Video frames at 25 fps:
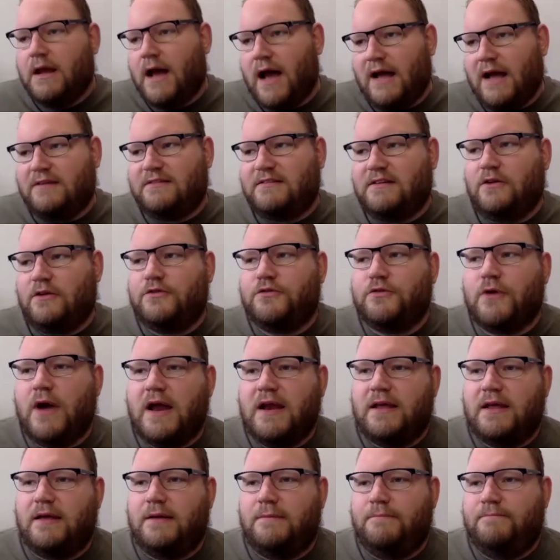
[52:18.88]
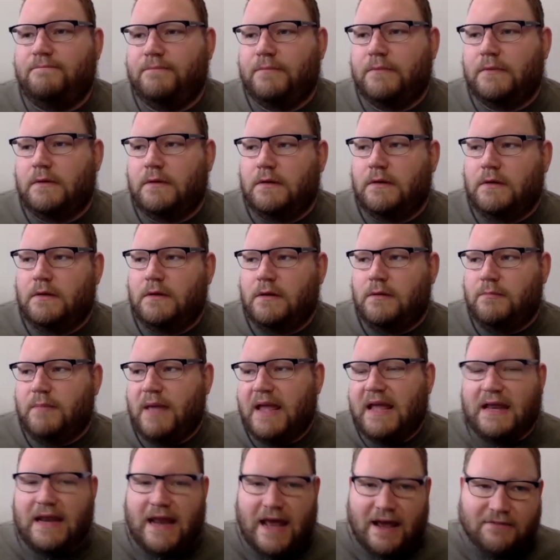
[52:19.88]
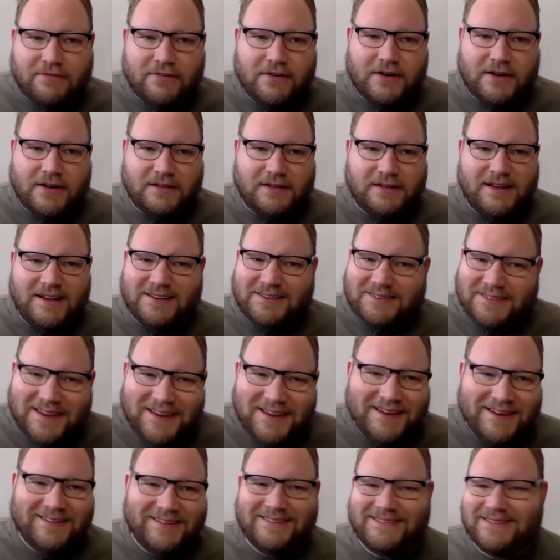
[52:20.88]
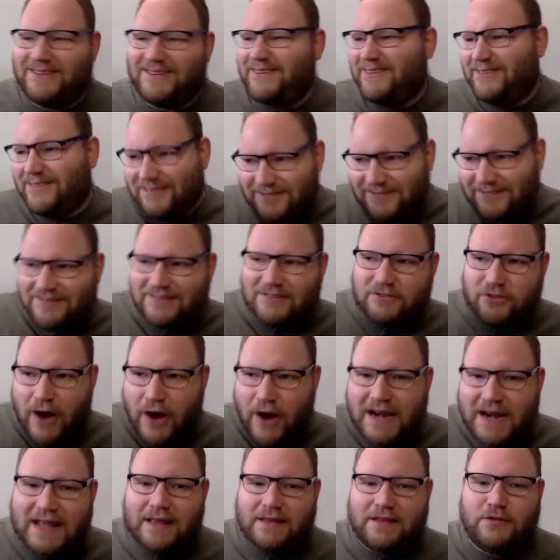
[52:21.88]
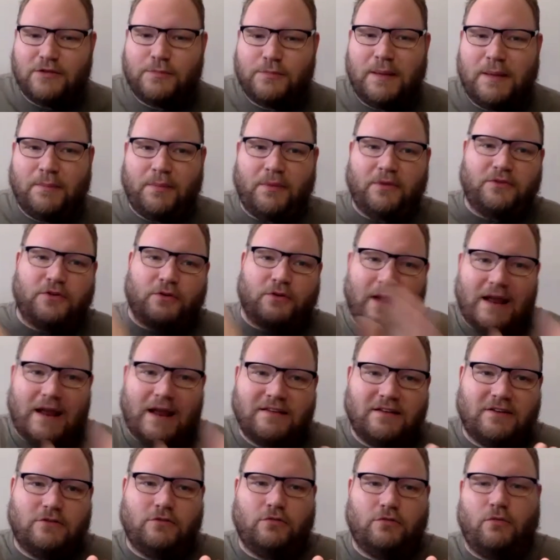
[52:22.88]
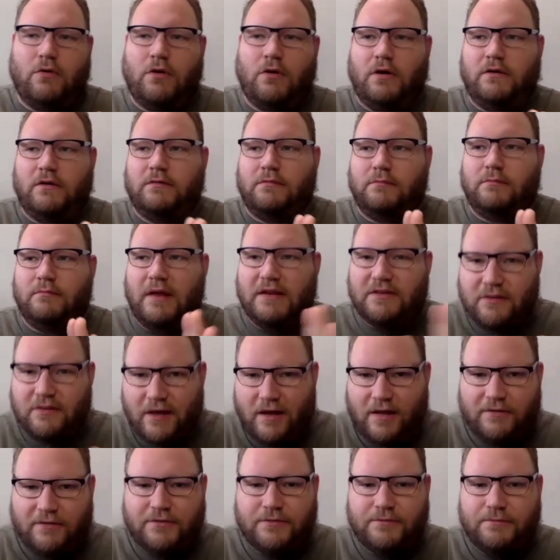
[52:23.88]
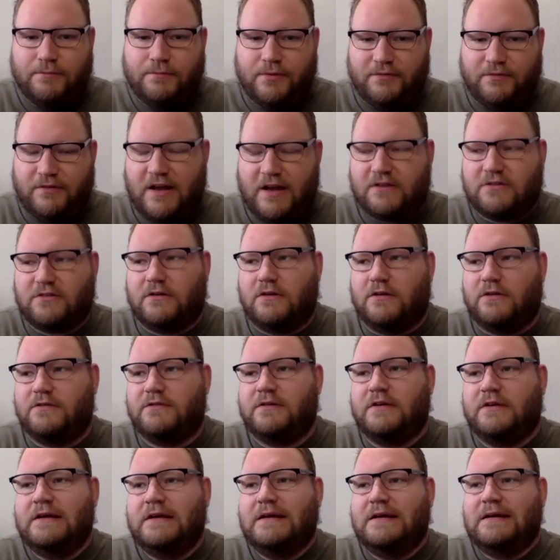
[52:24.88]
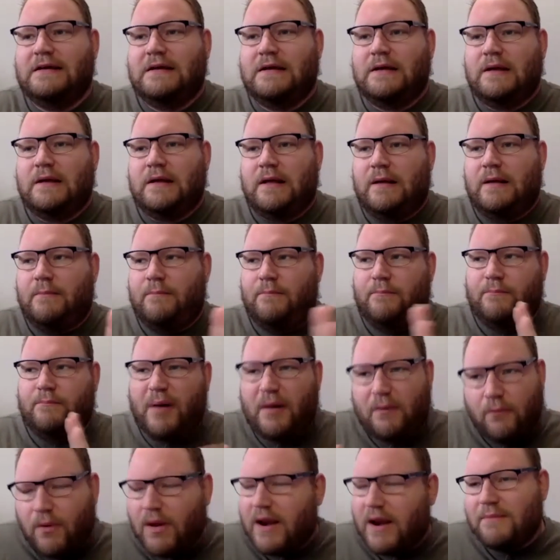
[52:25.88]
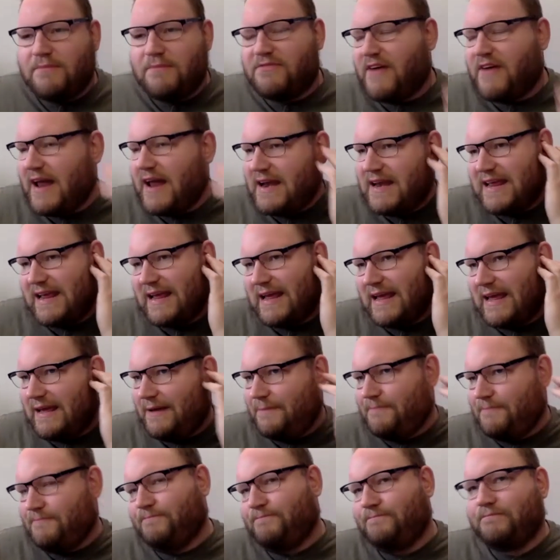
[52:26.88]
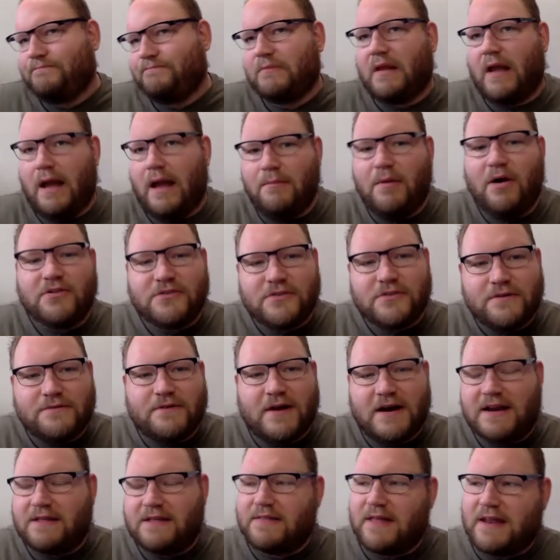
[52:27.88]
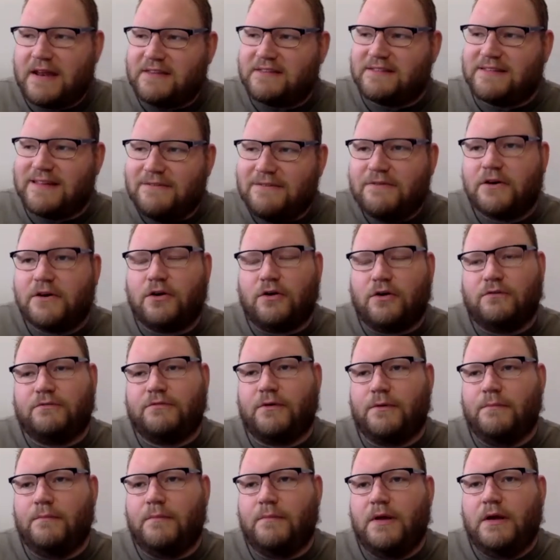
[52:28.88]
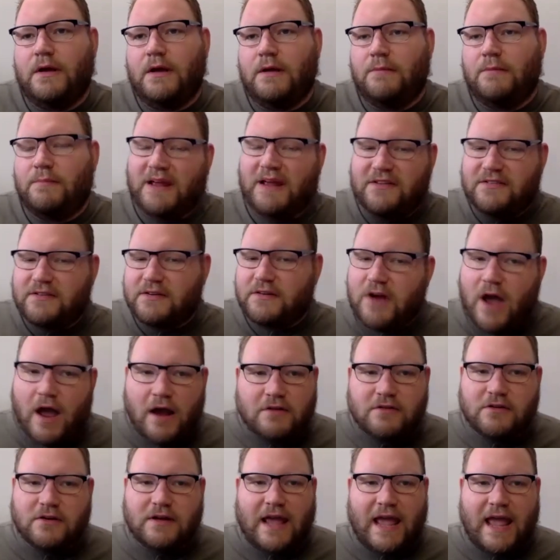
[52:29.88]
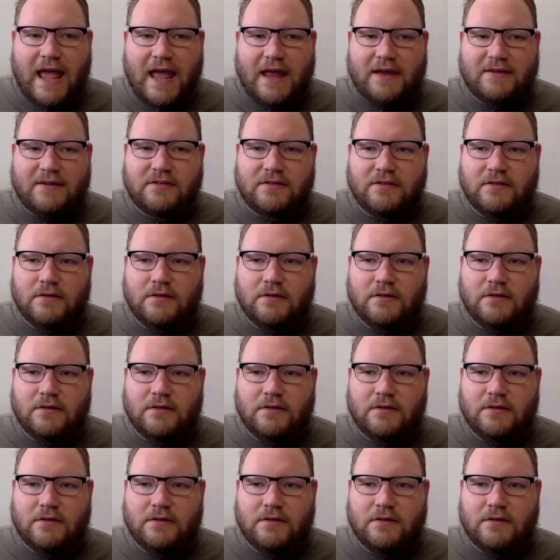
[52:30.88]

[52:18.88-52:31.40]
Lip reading: I still try to make an effort at least to try to get these people directed toward mental health professionals. But what I'm also finding that it's difficult because a doctor can't,